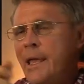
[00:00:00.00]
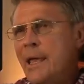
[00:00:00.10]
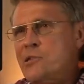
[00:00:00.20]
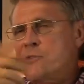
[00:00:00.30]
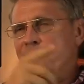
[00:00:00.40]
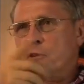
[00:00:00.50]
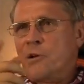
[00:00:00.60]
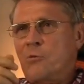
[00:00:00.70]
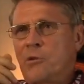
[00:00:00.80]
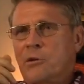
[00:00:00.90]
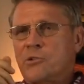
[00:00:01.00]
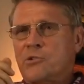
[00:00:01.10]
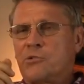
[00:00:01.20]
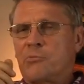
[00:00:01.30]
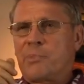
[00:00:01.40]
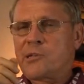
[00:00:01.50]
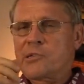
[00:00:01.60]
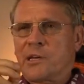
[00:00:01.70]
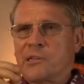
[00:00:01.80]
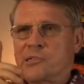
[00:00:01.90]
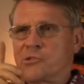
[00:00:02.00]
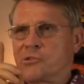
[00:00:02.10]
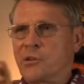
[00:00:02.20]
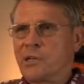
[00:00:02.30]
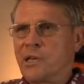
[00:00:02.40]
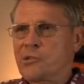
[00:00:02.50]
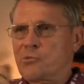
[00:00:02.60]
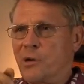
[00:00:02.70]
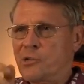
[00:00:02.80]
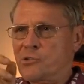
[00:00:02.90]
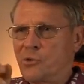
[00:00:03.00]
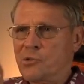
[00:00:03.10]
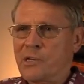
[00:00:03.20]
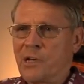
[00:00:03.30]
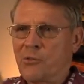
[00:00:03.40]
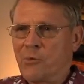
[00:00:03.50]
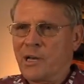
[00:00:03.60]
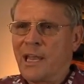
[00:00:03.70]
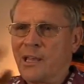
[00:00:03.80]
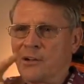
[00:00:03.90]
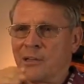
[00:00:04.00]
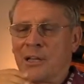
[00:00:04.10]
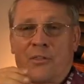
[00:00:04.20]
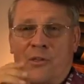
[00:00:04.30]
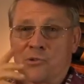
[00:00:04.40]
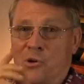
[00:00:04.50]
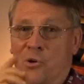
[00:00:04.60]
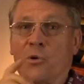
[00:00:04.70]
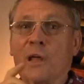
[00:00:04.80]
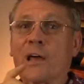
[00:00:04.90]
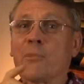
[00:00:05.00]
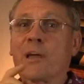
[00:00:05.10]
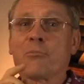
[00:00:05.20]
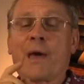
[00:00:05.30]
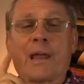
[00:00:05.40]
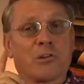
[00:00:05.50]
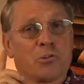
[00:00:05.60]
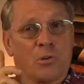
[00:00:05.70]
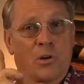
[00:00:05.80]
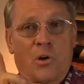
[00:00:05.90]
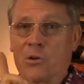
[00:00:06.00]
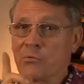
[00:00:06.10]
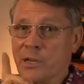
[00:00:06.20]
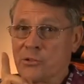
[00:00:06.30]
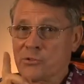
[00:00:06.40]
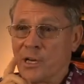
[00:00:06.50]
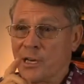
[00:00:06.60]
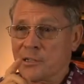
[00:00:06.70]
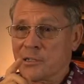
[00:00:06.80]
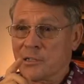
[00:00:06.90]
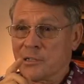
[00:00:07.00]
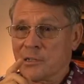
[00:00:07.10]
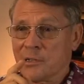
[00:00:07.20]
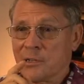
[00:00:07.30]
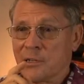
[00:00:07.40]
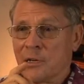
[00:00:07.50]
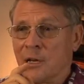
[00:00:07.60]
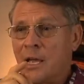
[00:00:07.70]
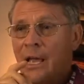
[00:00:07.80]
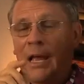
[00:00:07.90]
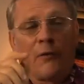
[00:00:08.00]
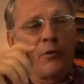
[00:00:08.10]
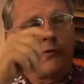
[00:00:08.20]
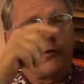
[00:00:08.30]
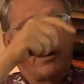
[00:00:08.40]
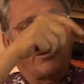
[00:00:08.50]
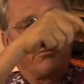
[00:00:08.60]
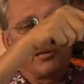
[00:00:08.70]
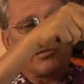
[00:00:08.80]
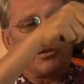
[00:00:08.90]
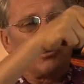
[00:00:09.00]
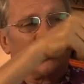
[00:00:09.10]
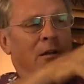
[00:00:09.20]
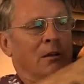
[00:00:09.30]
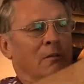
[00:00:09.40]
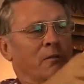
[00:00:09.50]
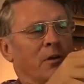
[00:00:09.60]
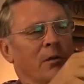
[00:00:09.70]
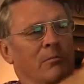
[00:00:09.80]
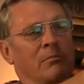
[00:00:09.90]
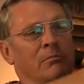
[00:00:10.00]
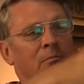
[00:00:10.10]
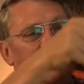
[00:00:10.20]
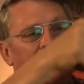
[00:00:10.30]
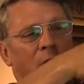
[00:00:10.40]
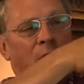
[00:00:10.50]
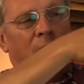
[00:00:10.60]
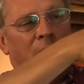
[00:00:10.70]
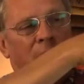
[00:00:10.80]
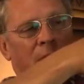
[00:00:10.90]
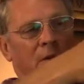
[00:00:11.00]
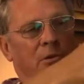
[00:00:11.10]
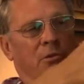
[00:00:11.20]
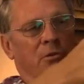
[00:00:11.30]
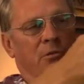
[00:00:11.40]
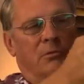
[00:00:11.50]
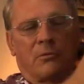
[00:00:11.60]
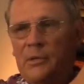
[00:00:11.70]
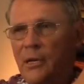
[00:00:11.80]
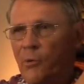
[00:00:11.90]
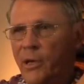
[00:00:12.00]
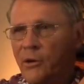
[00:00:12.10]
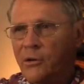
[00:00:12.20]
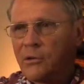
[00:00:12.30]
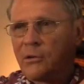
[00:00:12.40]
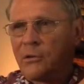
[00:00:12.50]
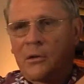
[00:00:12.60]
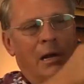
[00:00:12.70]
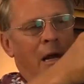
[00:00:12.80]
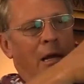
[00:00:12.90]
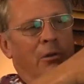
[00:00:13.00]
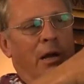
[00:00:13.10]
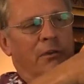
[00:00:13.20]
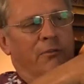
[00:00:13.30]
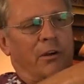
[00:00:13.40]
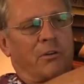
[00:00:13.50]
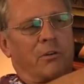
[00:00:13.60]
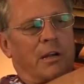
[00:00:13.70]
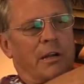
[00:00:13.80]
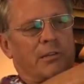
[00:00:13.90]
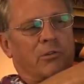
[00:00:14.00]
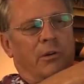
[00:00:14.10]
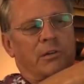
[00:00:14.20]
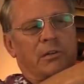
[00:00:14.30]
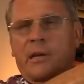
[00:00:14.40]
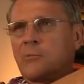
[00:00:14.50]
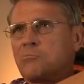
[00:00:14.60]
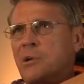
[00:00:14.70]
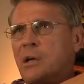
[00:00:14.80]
he has to figure out where to shoot based on, is he shooting east, west, north, south, what angle? There's a whole lot of mathematics to a long-range shot. If you fired a missile from Florida to equator, you have to figure, okay, it's going to take